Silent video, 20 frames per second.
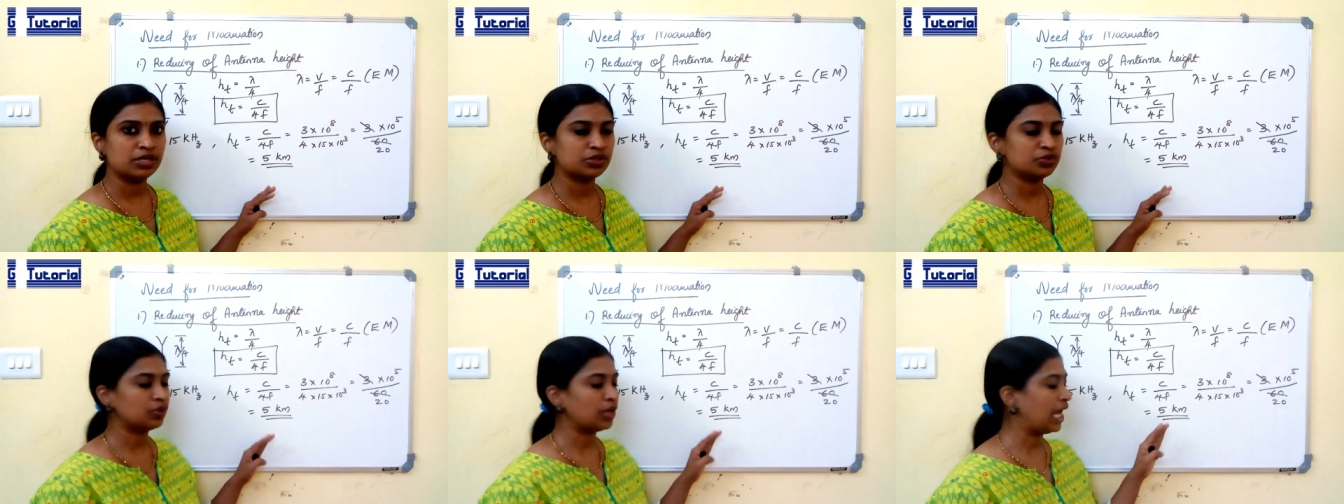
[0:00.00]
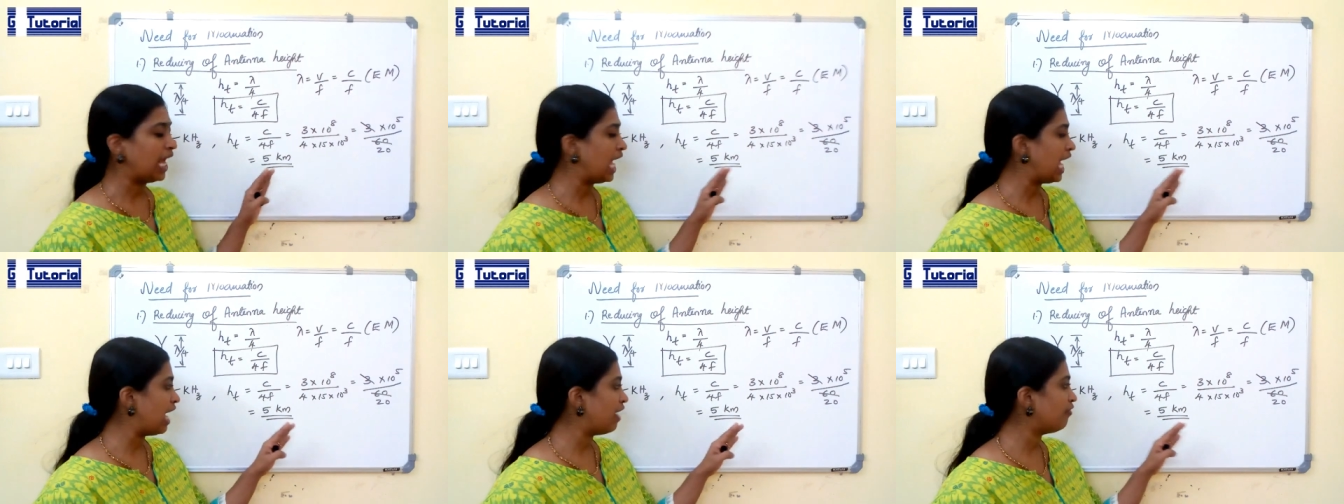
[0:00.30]
to
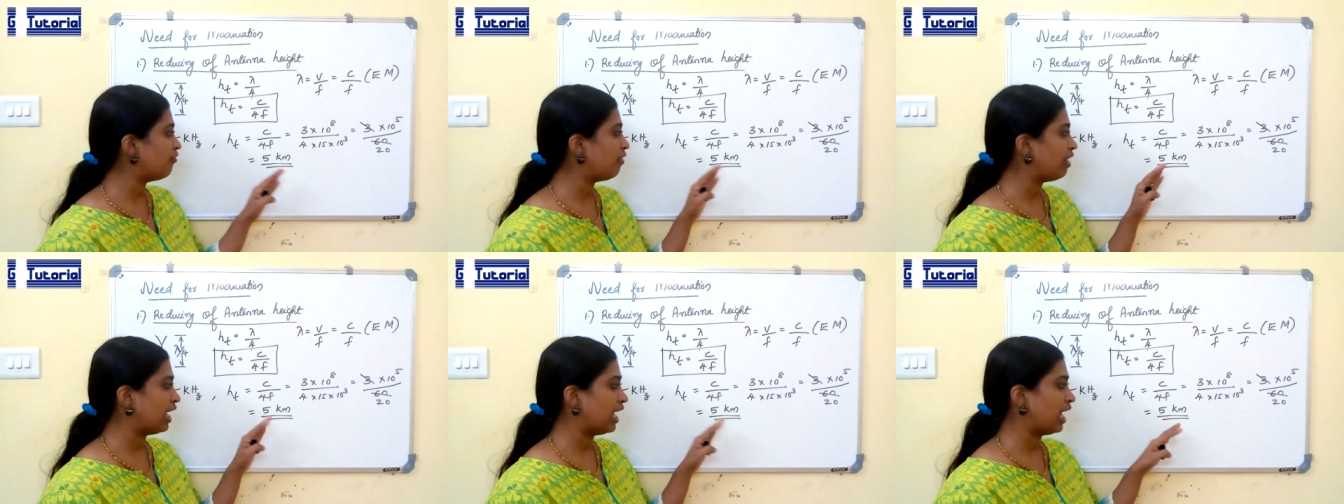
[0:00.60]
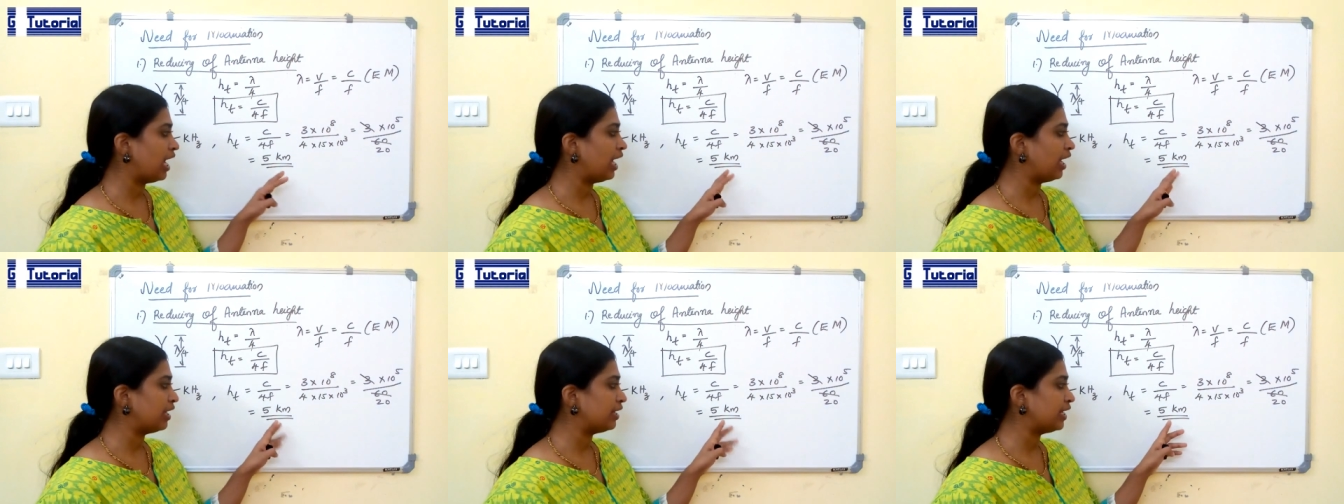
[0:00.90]
have an
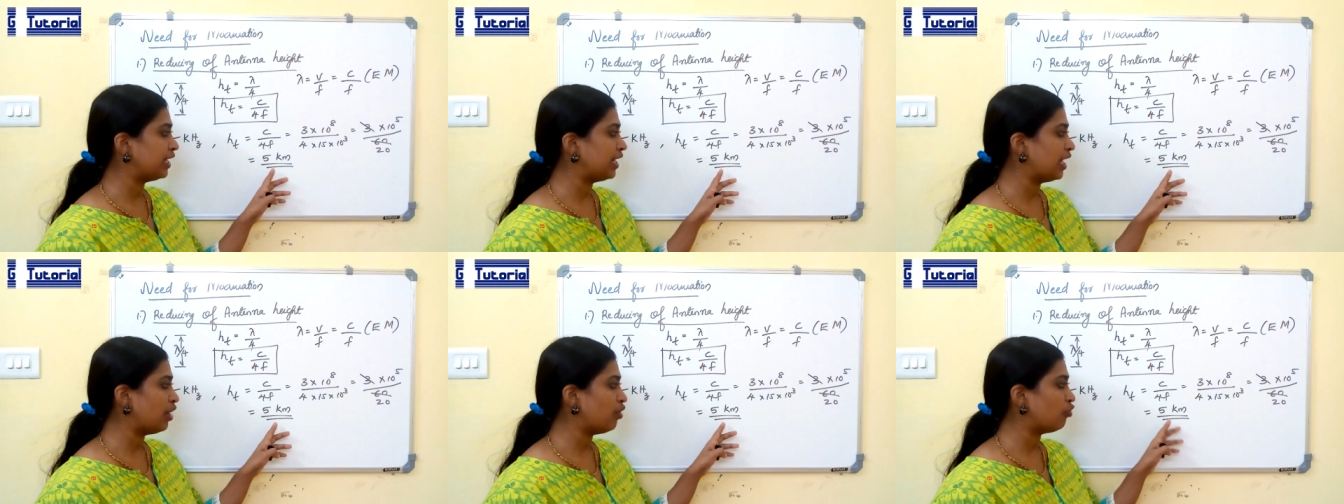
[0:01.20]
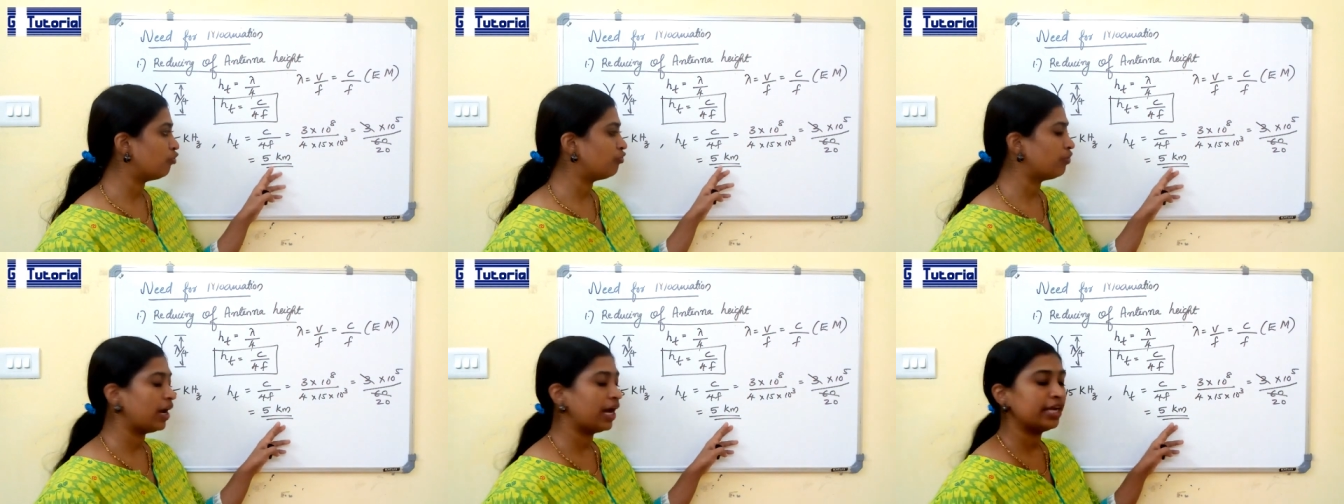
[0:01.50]
antenna
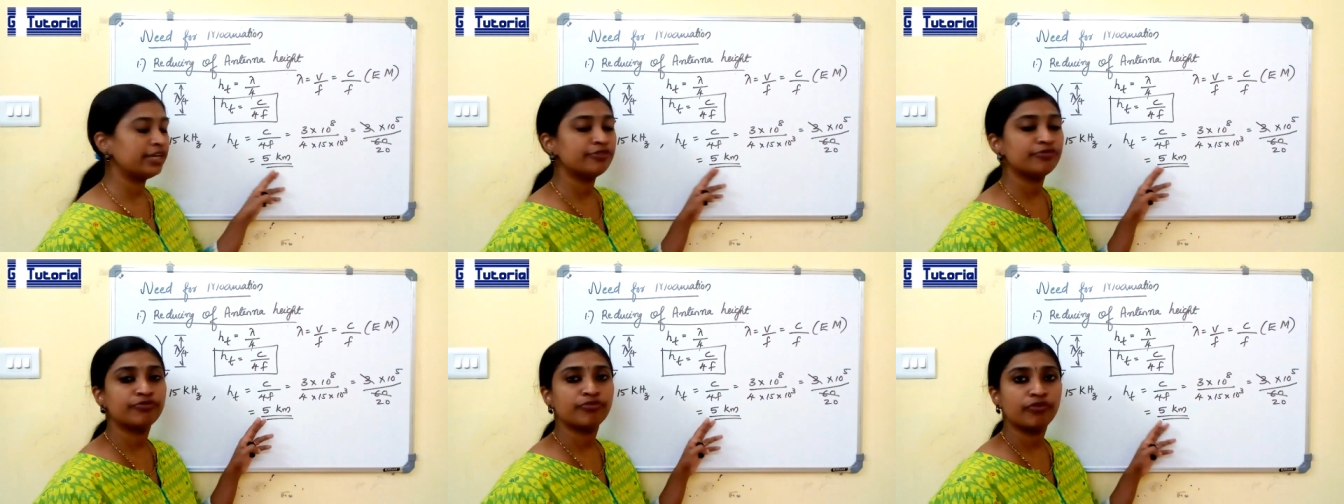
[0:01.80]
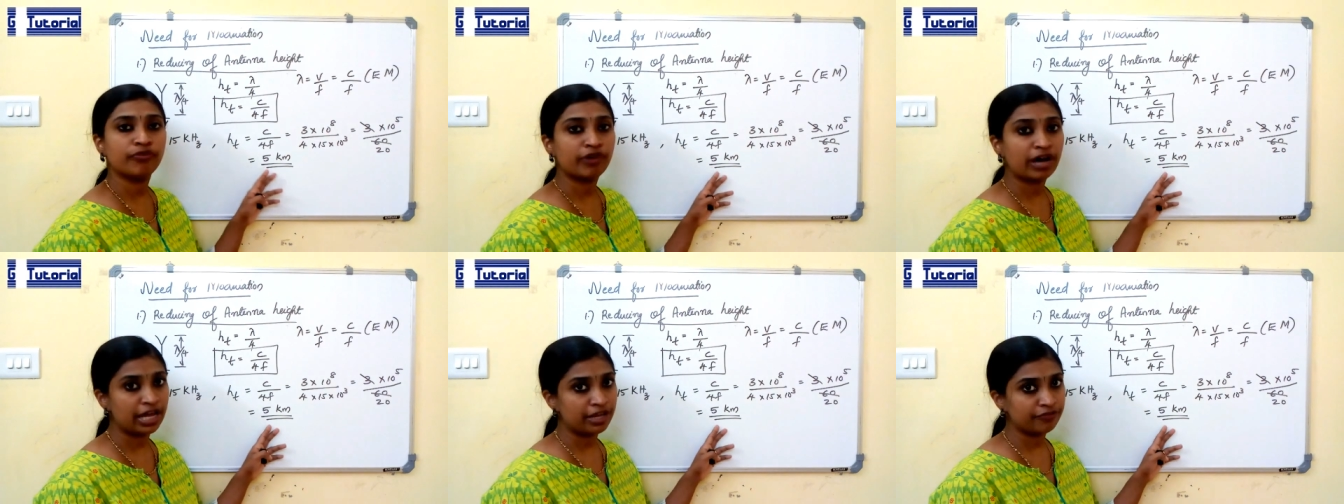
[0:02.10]
of height
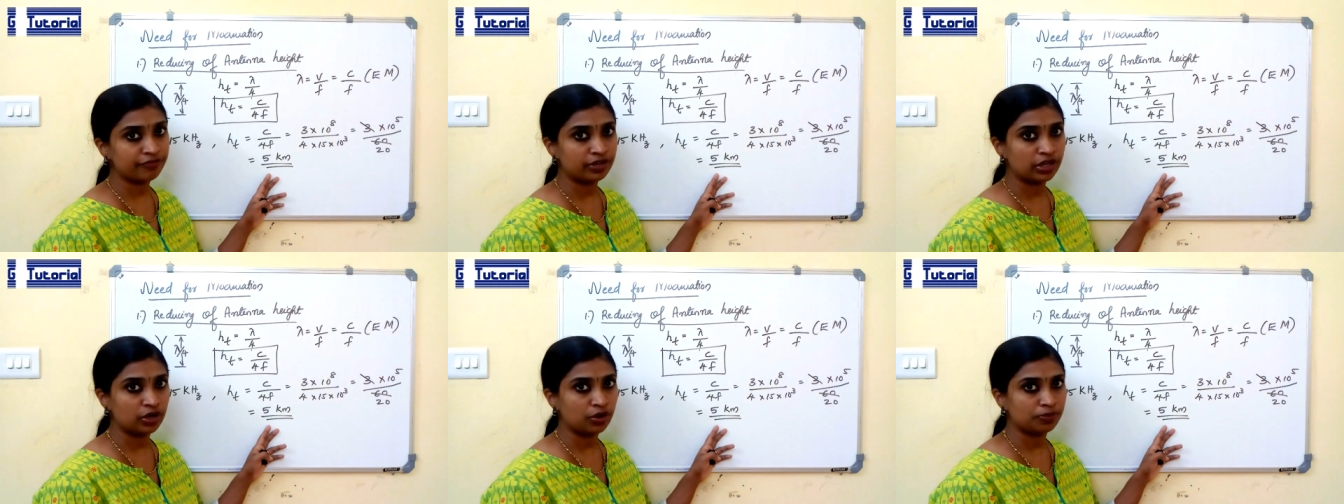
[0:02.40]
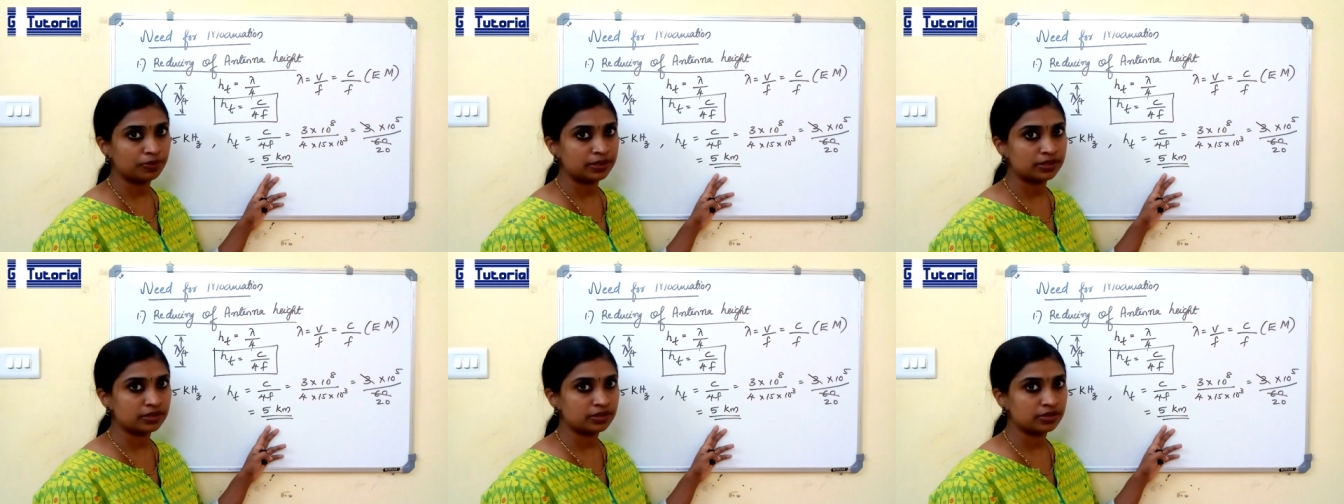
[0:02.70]
5
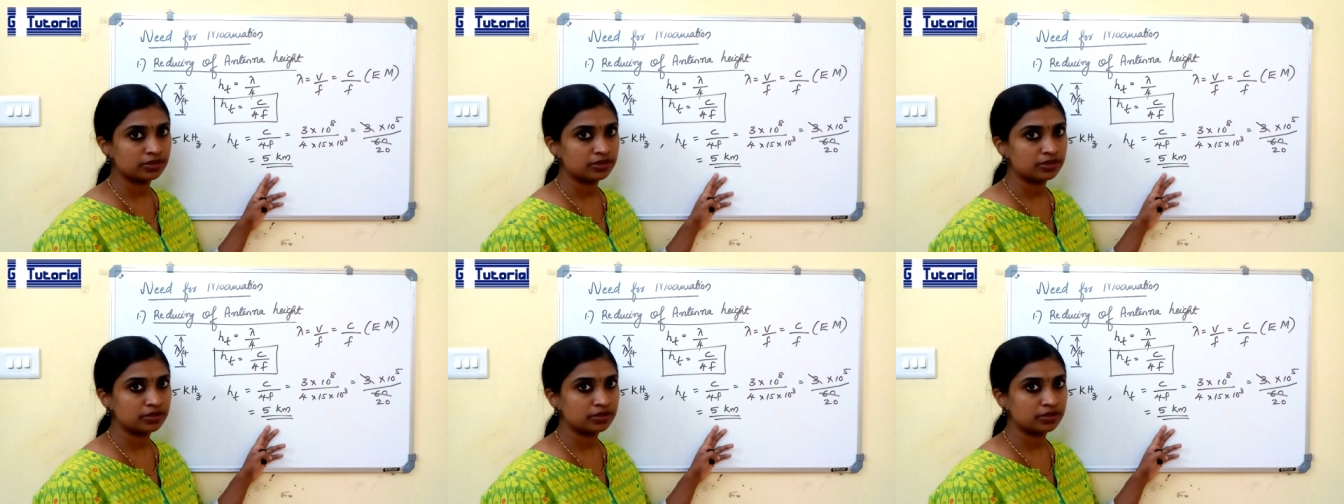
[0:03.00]
kilometer.